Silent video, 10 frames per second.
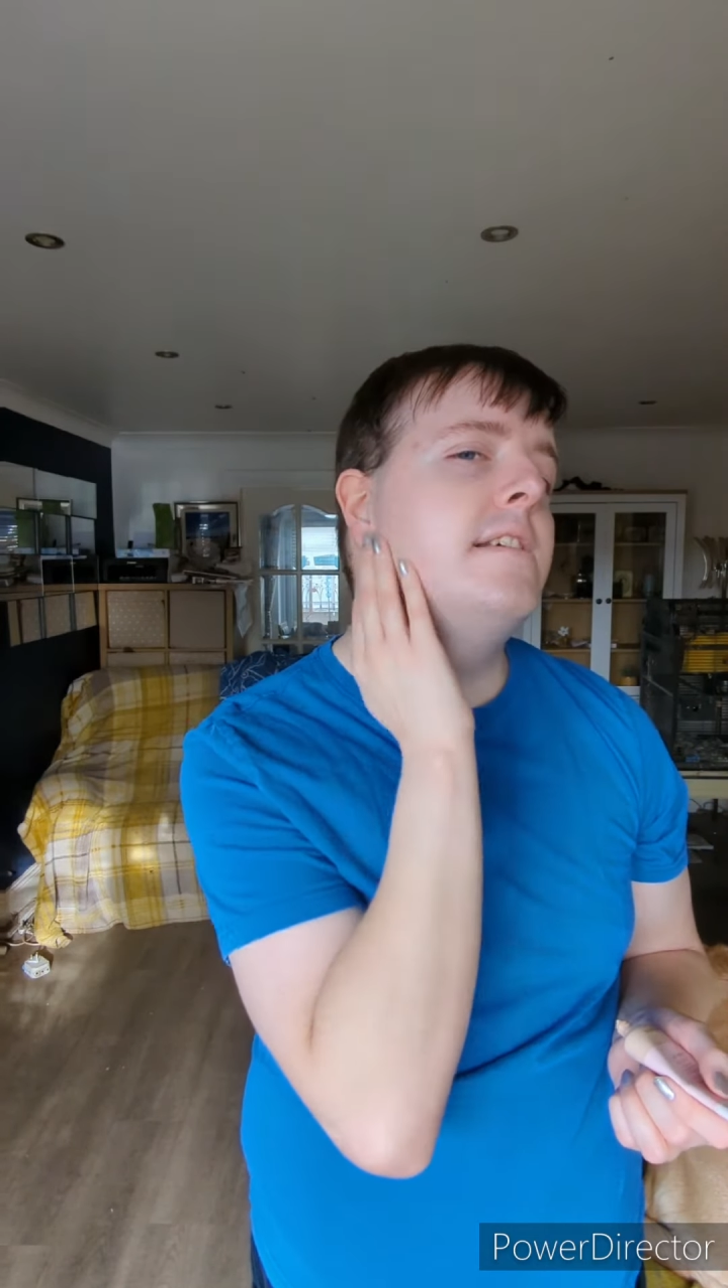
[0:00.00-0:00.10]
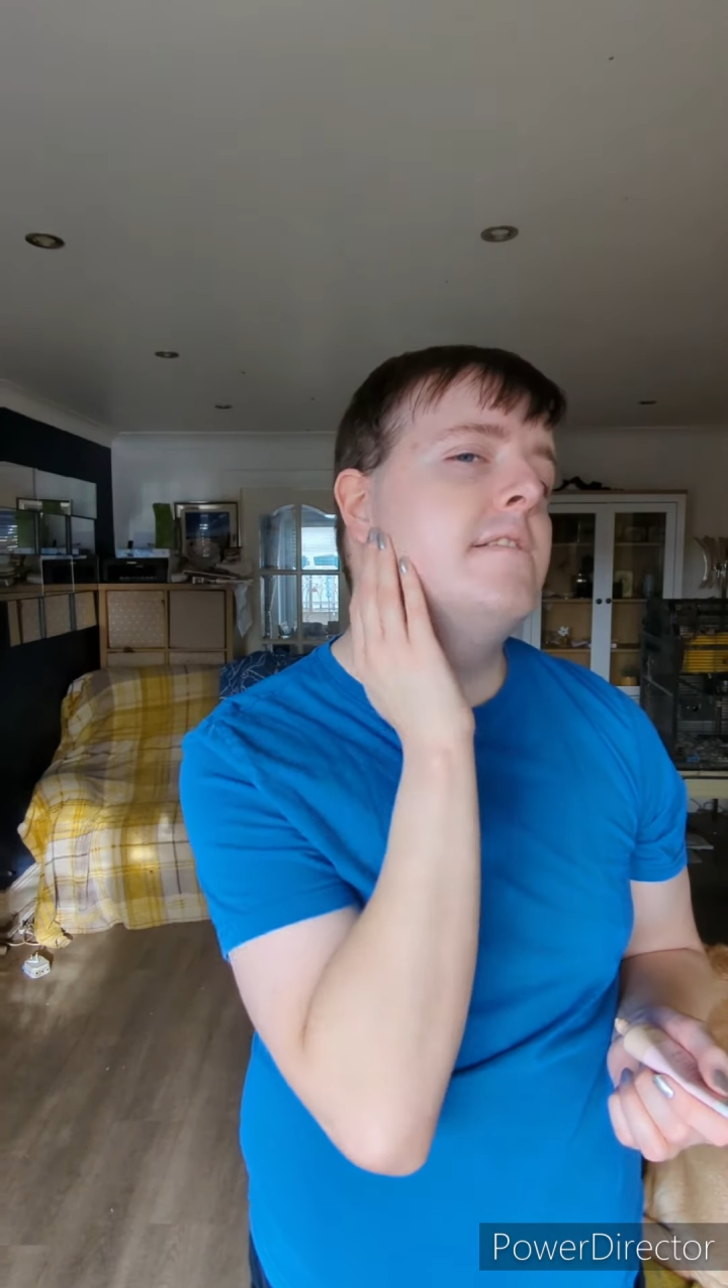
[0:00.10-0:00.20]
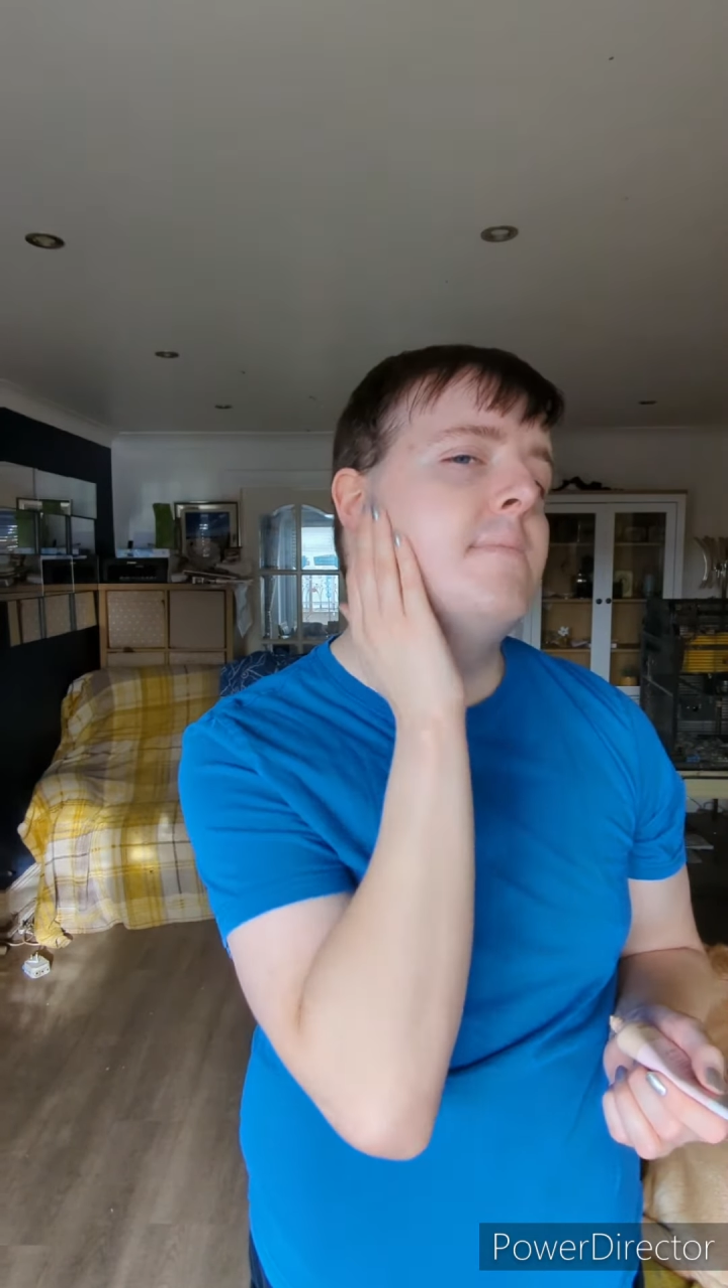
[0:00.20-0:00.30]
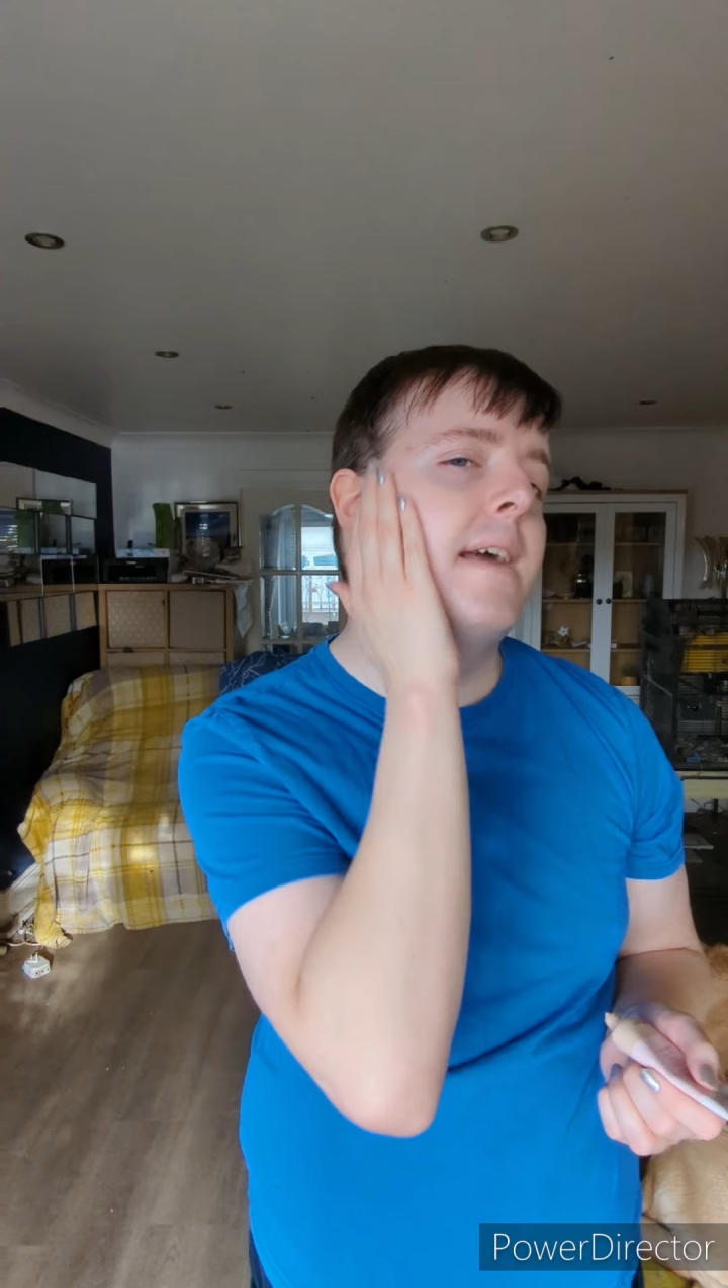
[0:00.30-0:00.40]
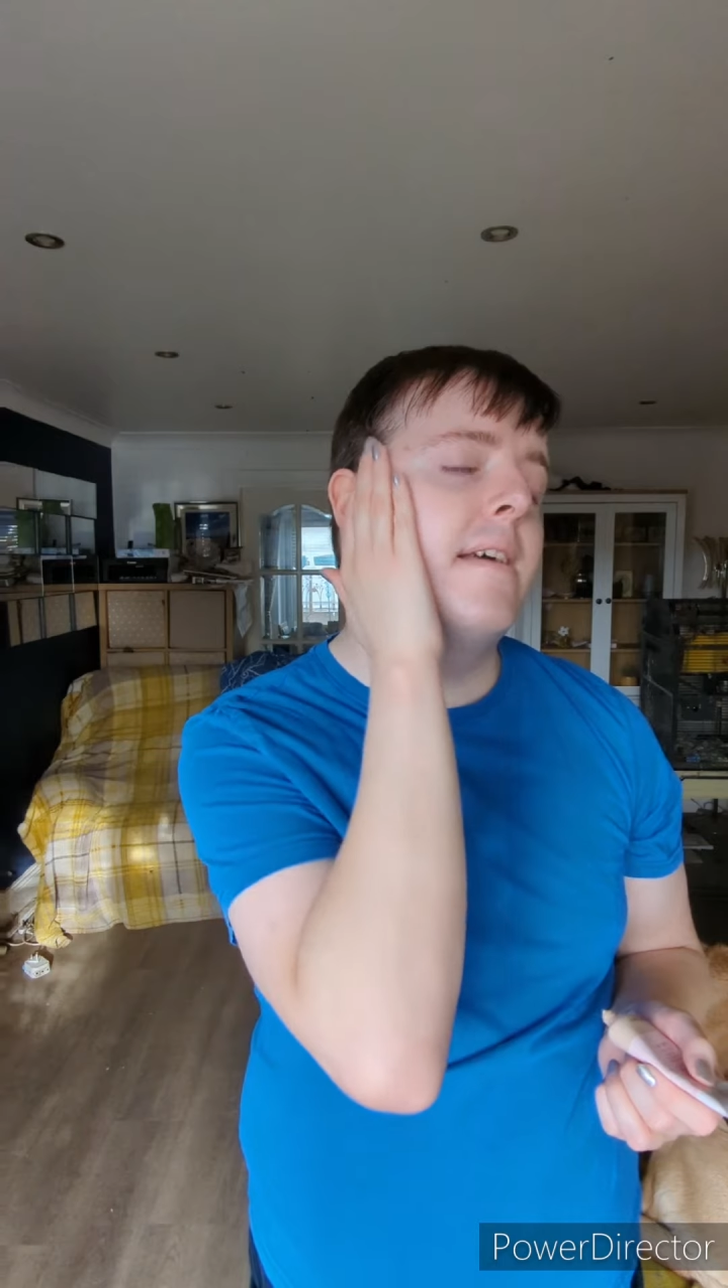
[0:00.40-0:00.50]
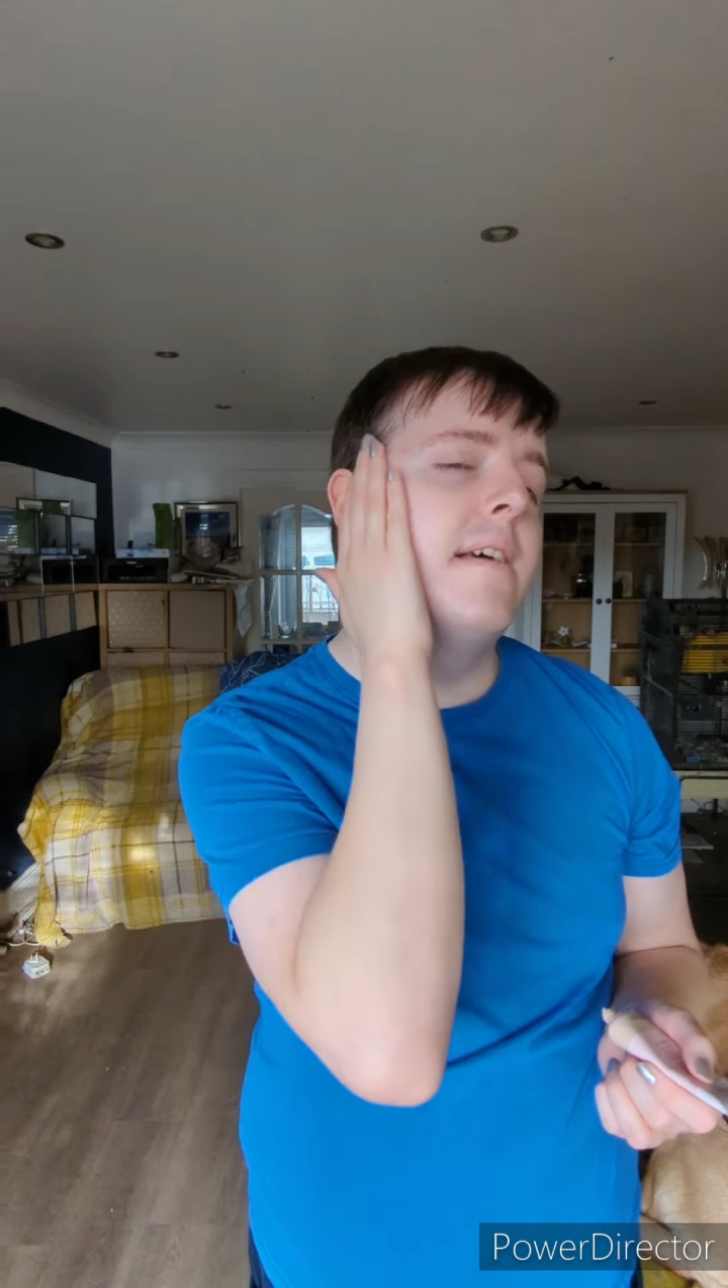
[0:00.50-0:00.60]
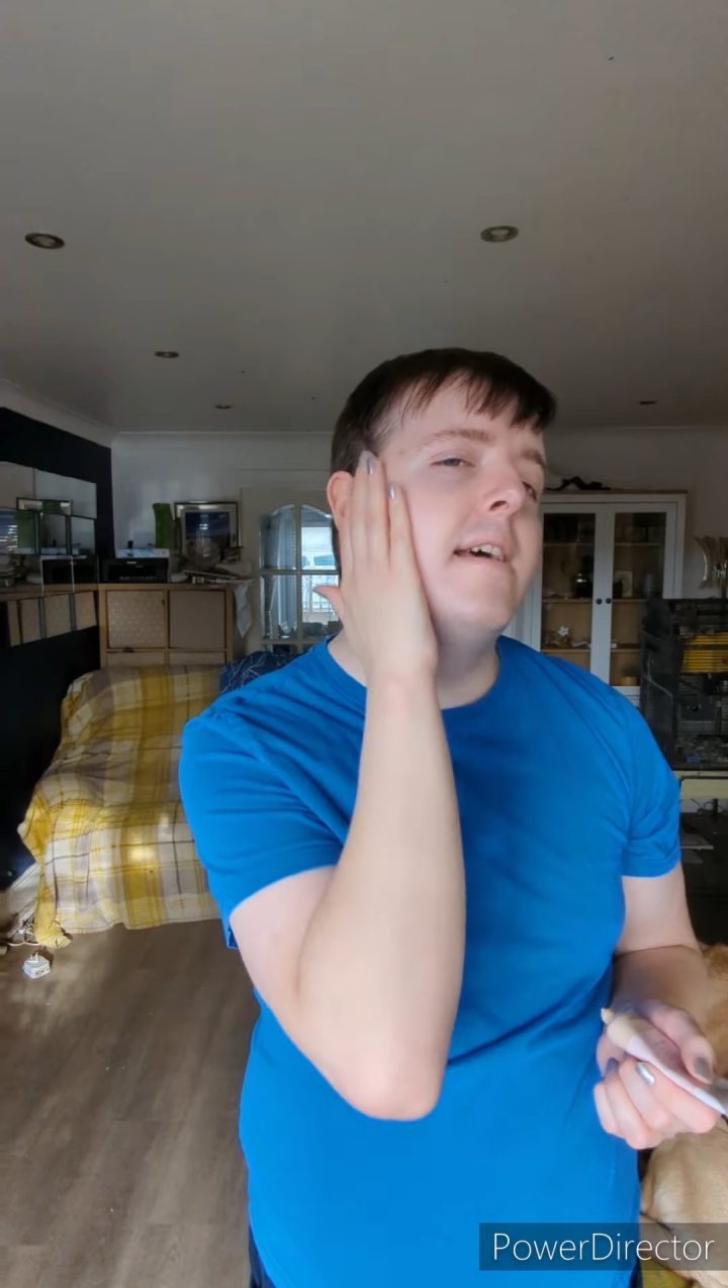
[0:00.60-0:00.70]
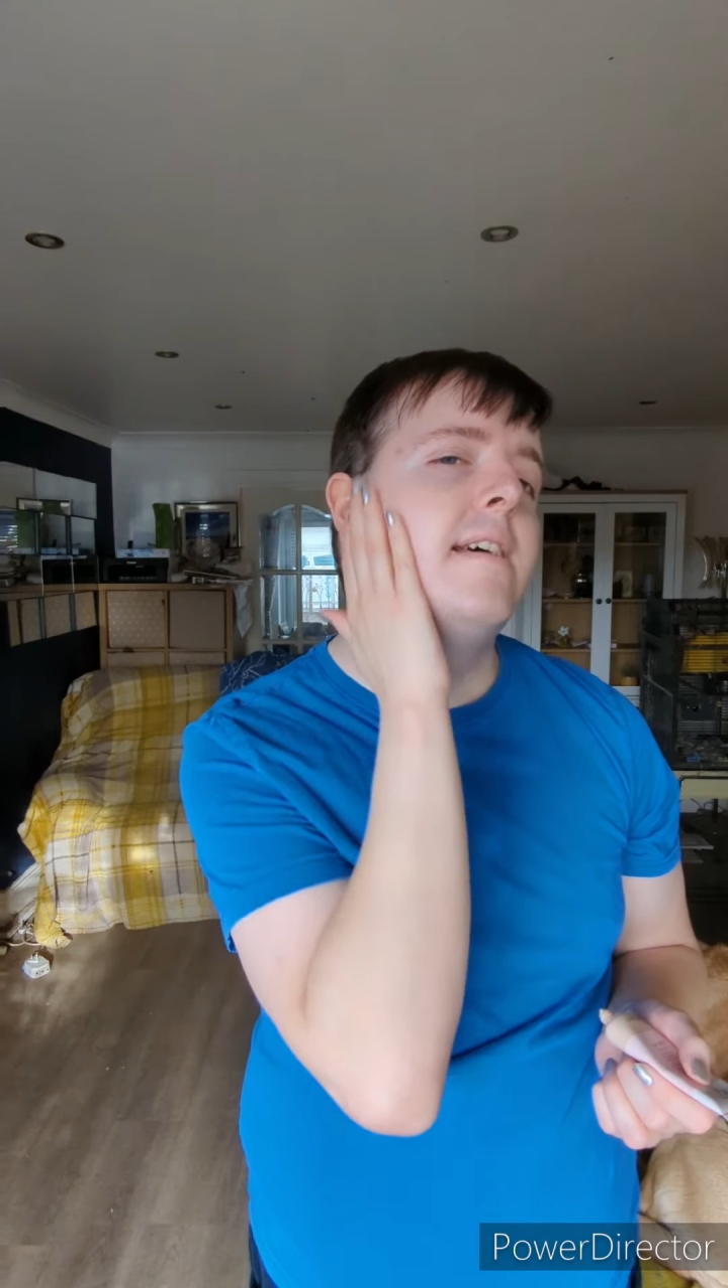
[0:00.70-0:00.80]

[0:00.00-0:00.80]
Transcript: use my